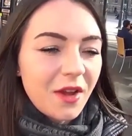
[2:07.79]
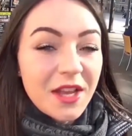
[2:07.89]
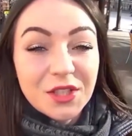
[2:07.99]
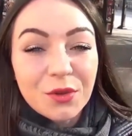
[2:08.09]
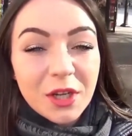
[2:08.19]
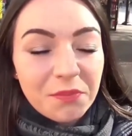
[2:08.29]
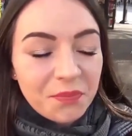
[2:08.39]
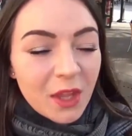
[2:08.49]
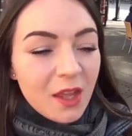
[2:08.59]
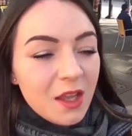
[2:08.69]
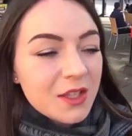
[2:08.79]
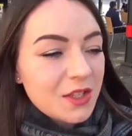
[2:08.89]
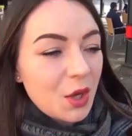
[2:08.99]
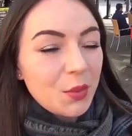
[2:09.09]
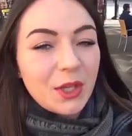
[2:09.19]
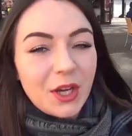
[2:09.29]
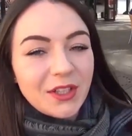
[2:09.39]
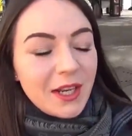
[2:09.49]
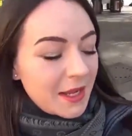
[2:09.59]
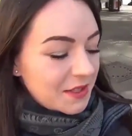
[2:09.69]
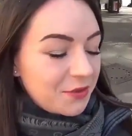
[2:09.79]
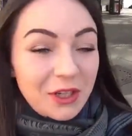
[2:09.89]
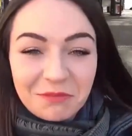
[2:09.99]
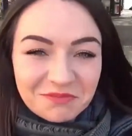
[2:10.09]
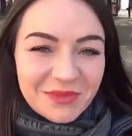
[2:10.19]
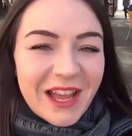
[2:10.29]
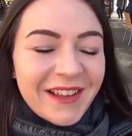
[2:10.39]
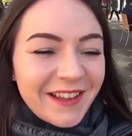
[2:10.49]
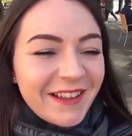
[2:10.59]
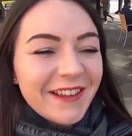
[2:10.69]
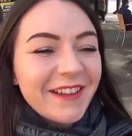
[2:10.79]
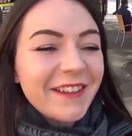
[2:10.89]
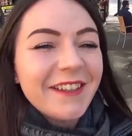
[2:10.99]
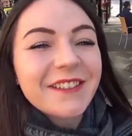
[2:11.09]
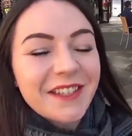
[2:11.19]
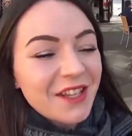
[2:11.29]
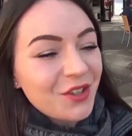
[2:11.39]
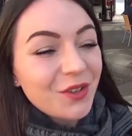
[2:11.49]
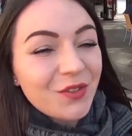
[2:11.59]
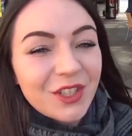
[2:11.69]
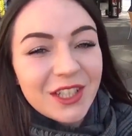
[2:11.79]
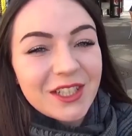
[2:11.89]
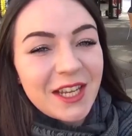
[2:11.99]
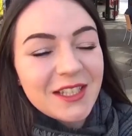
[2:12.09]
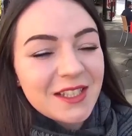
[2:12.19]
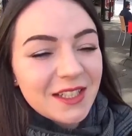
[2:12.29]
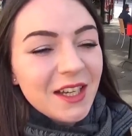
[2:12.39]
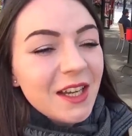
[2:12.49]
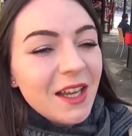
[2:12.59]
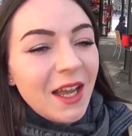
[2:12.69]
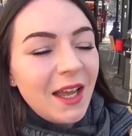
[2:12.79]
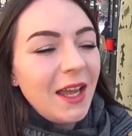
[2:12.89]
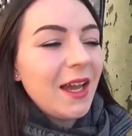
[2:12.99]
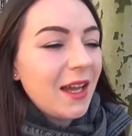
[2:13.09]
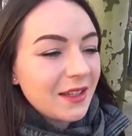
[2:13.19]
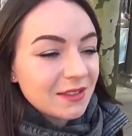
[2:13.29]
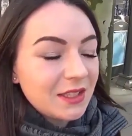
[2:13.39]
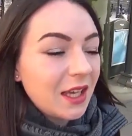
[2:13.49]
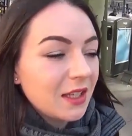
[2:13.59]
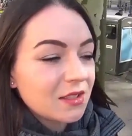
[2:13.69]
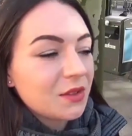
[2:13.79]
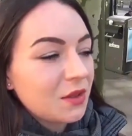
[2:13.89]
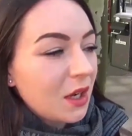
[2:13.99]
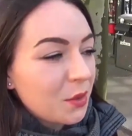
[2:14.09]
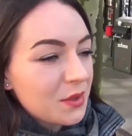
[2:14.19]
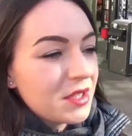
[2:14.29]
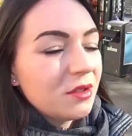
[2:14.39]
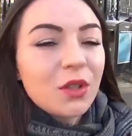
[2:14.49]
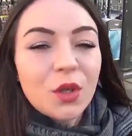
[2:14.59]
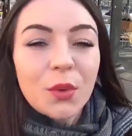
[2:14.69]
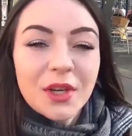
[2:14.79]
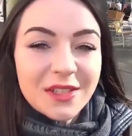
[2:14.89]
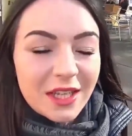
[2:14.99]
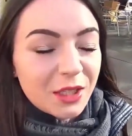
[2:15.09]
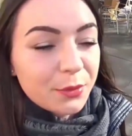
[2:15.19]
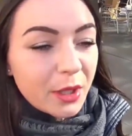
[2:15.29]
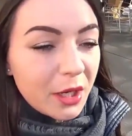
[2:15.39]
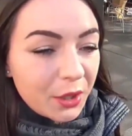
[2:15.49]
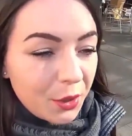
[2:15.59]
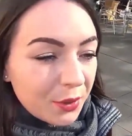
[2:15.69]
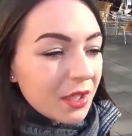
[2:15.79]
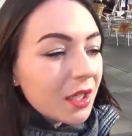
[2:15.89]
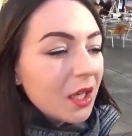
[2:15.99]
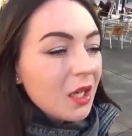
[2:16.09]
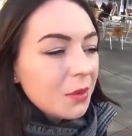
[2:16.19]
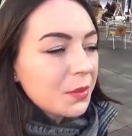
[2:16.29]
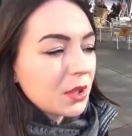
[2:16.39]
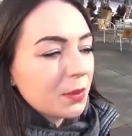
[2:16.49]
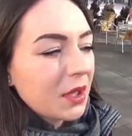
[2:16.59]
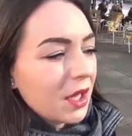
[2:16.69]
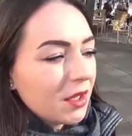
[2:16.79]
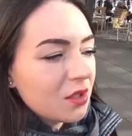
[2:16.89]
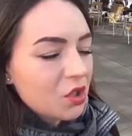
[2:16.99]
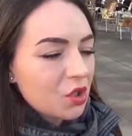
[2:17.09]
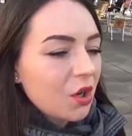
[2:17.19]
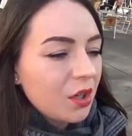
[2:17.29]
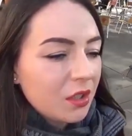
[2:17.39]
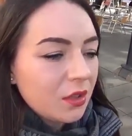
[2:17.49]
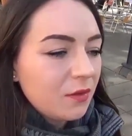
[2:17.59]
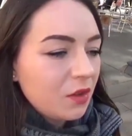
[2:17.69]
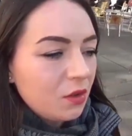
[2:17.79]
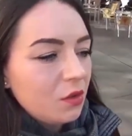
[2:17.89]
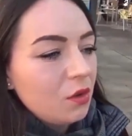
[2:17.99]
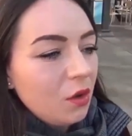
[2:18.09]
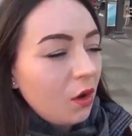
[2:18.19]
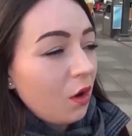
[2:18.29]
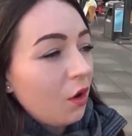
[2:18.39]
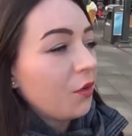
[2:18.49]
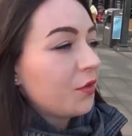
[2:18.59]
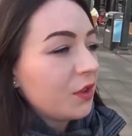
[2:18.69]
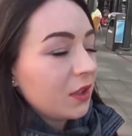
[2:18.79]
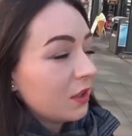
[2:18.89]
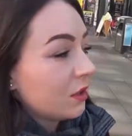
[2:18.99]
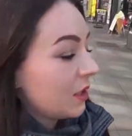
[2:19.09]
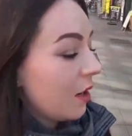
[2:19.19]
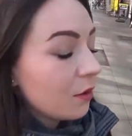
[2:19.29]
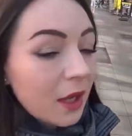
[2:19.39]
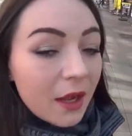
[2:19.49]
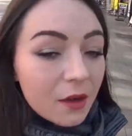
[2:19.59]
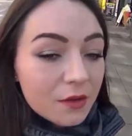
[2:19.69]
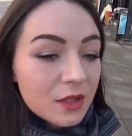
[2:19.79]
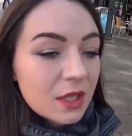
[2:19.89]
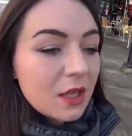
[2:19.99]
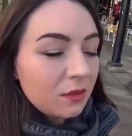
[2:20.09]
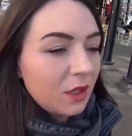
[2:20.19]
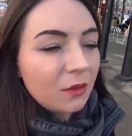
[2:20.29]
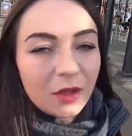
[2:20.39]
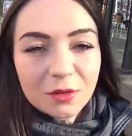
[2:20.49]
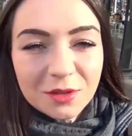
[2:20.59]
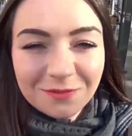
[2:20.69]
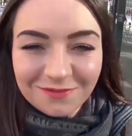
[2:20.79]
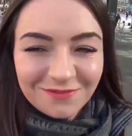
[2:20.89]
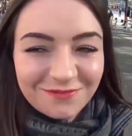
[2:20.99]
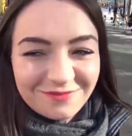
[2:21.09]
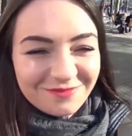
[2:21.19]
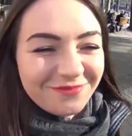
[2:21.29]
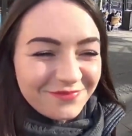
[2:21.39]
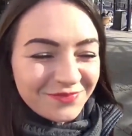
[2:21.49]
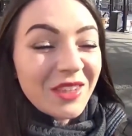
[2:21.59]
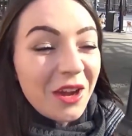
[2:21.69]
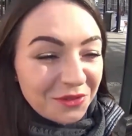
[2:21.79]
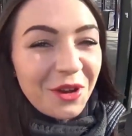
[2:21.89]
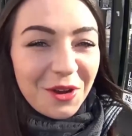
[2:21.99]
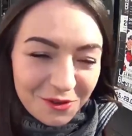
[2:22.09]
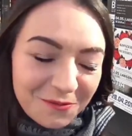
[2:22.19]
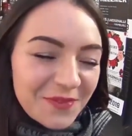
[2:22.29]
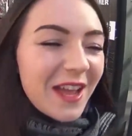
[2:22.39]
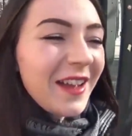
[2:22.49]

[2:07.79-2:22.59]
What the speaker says: ice cream. So we got an ice cream. It's actually really tasty. And yeah, so now we still don't know what exactly we are going, but we're gonna enjoy the view of the townhouse, town hall,